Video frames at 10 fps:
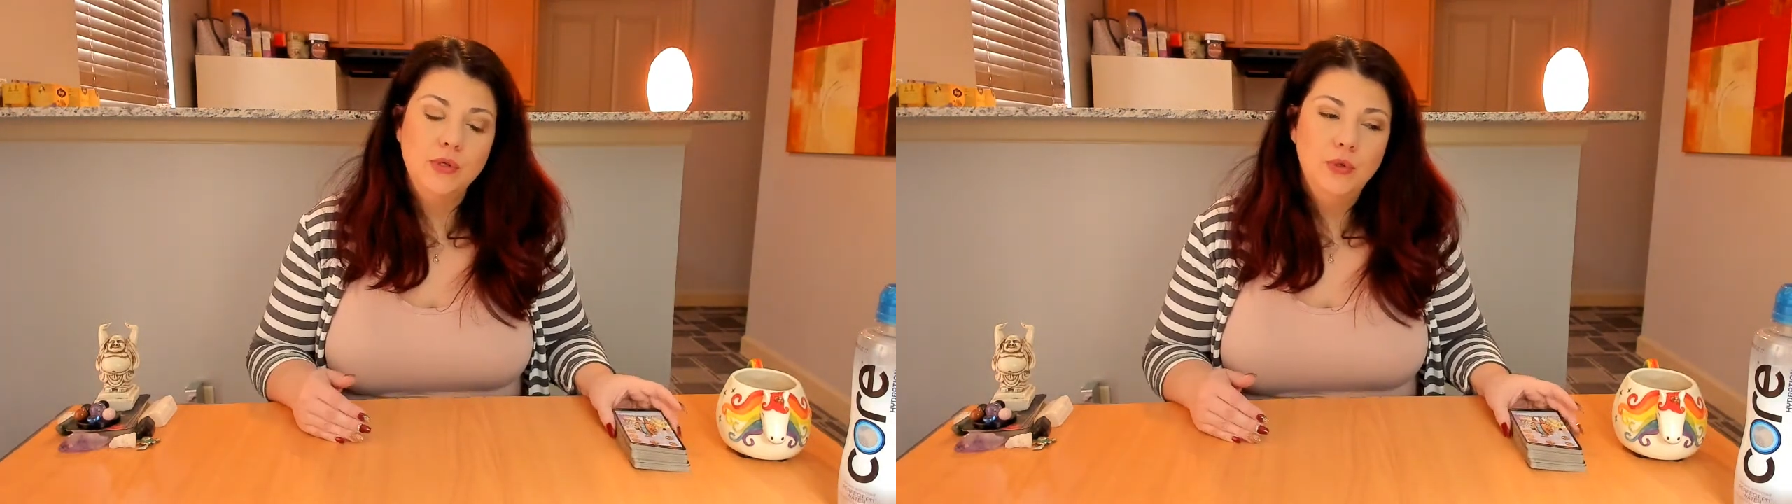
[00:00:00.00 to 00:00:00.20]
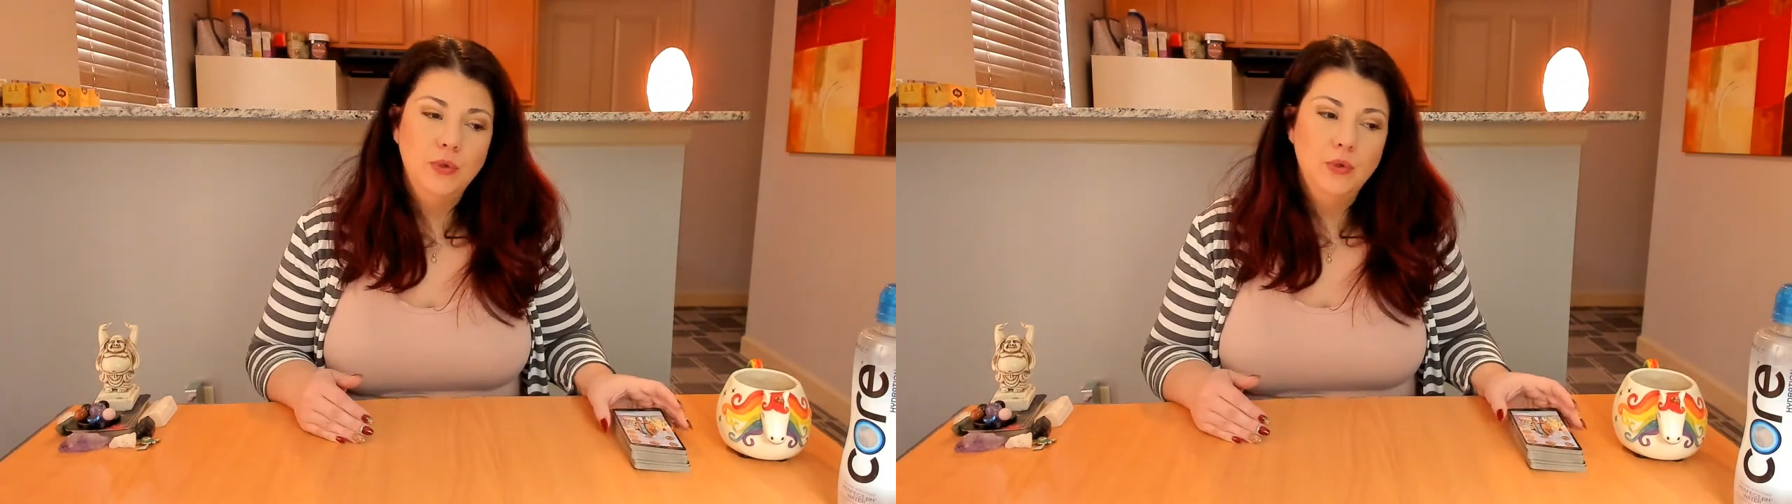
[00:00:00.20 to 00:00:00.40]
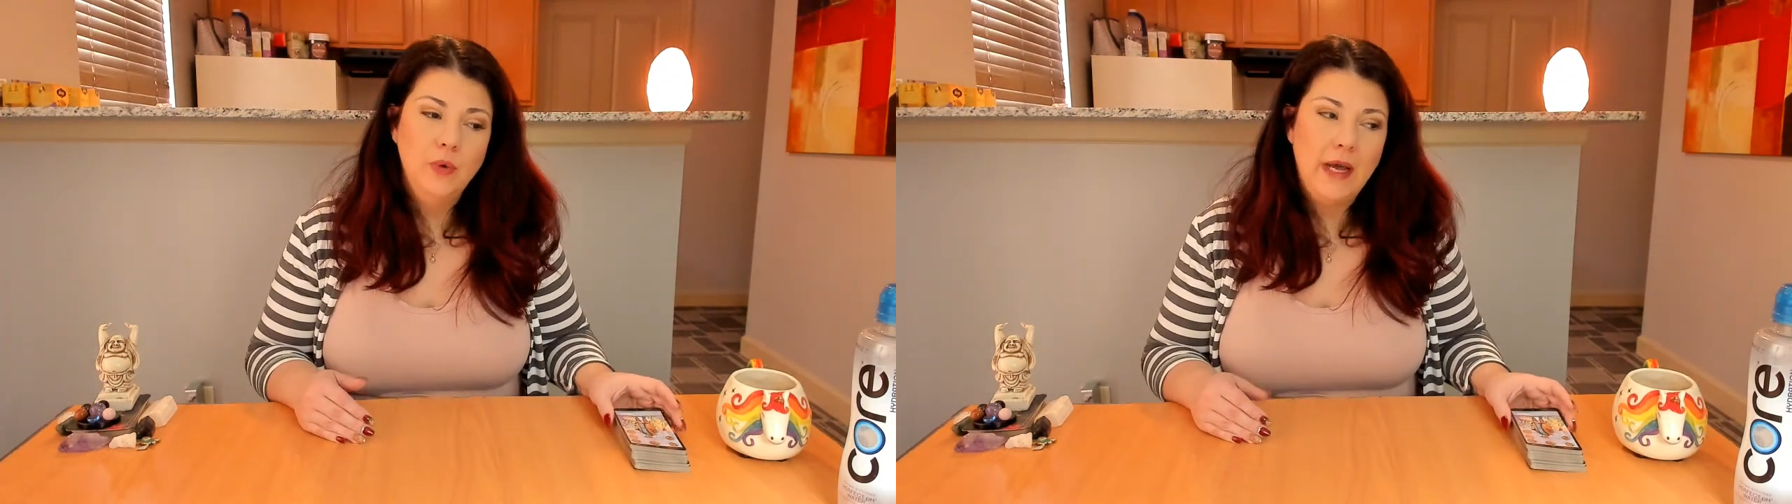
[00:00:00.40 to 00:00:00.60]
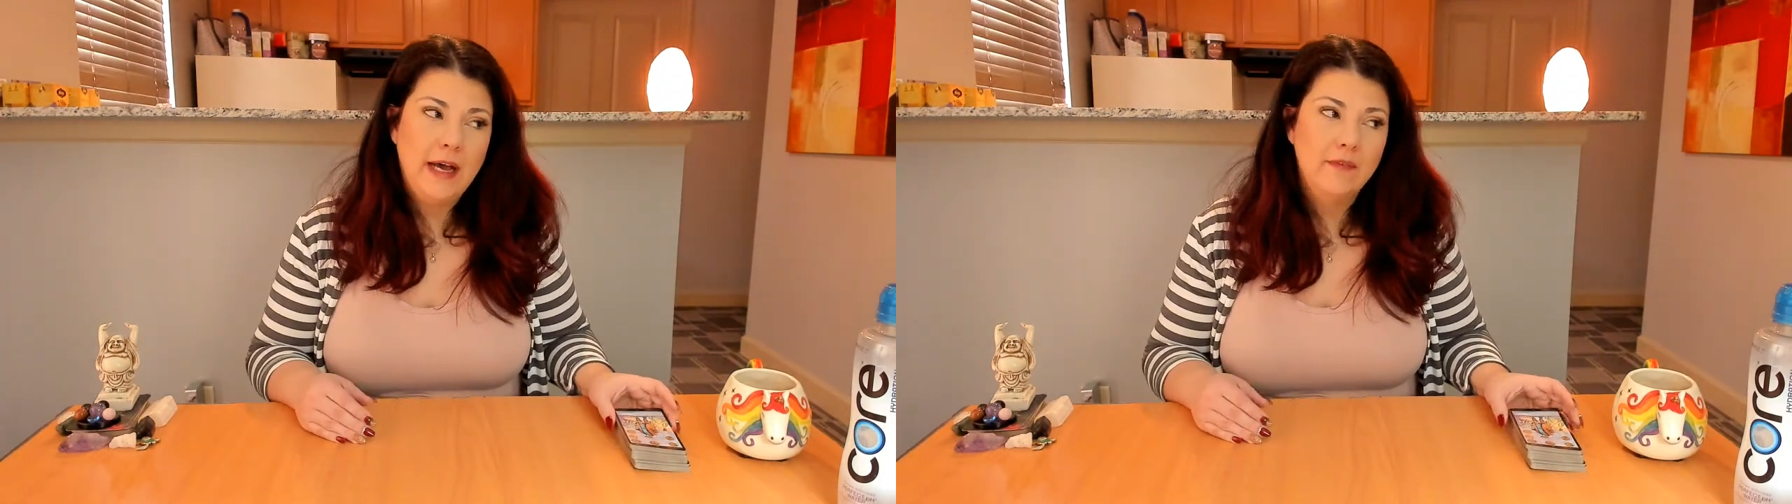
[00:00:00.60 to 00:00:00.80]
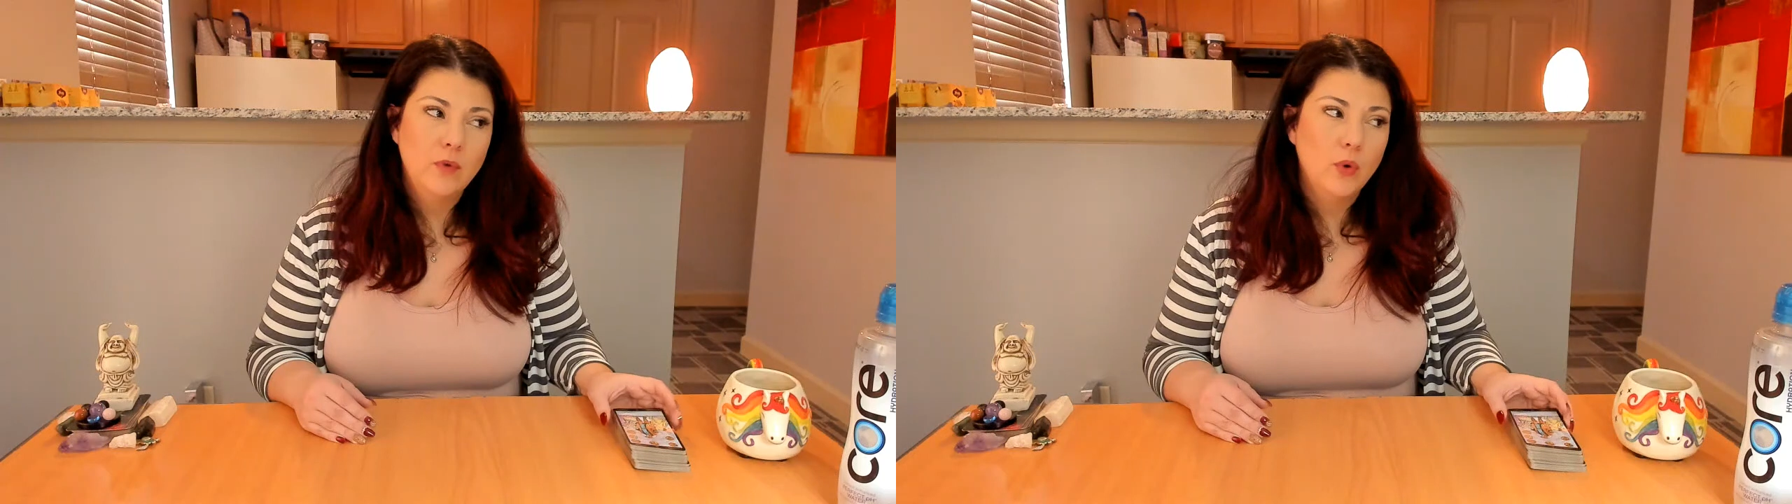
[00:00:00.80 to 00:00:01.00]
who
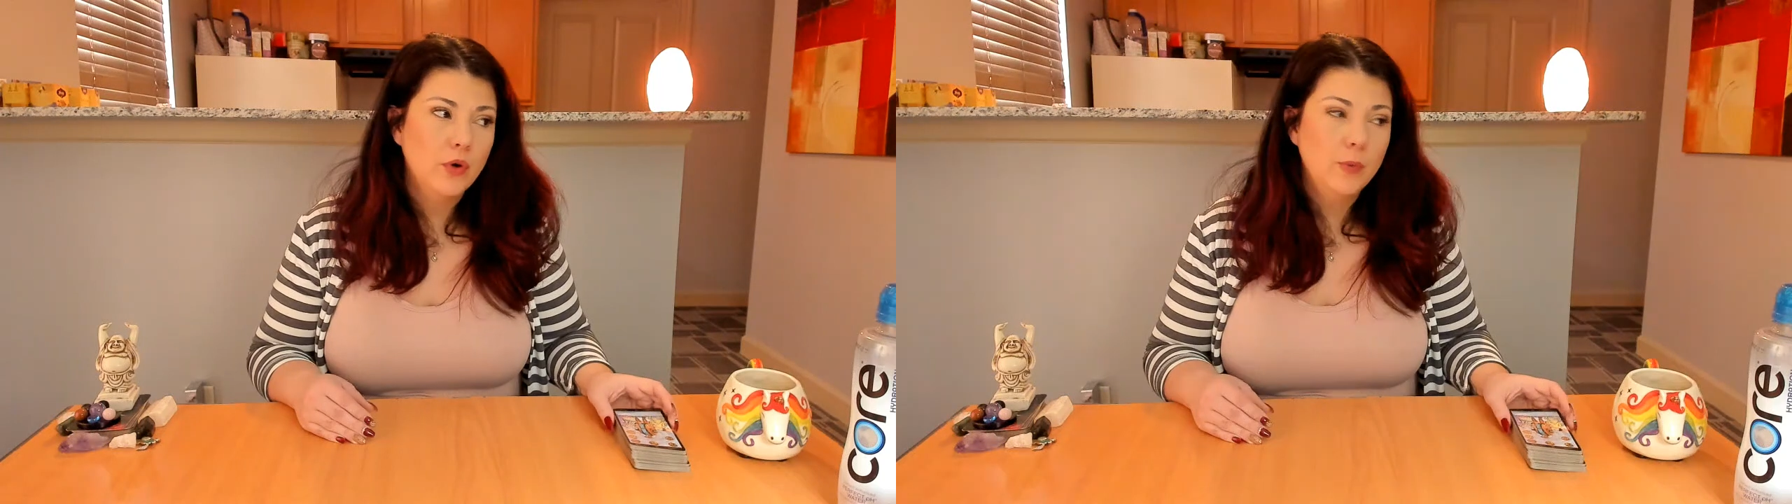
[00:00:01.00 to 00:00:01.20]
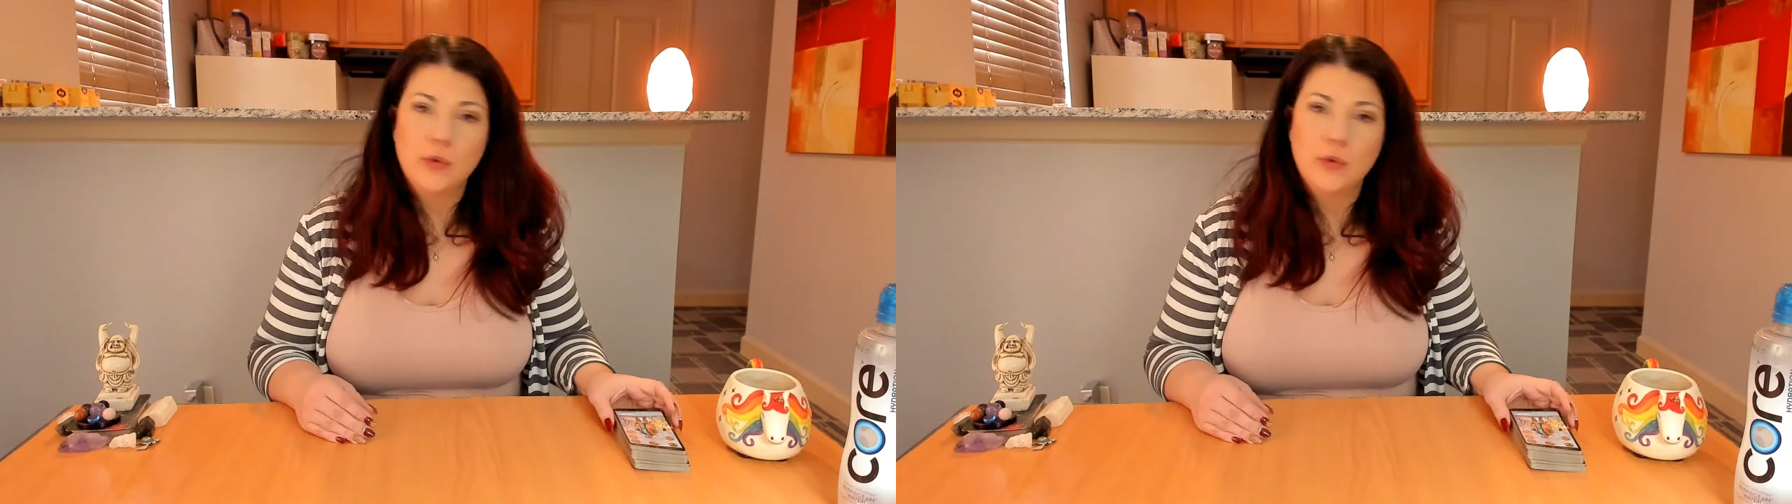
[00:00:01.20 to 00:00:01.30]
have ordered